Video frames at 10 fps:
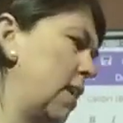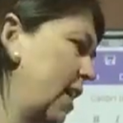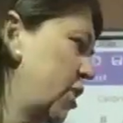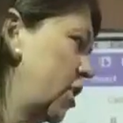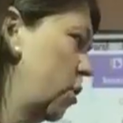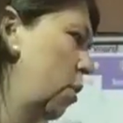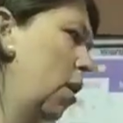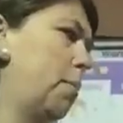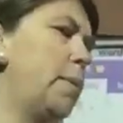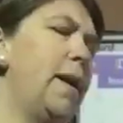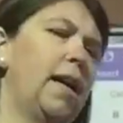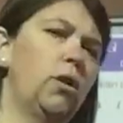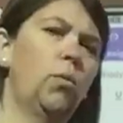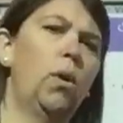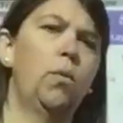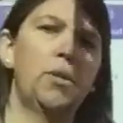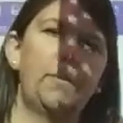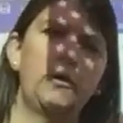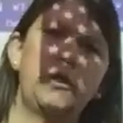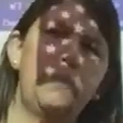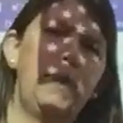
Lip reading: Next year we'll all be back to where we're supposed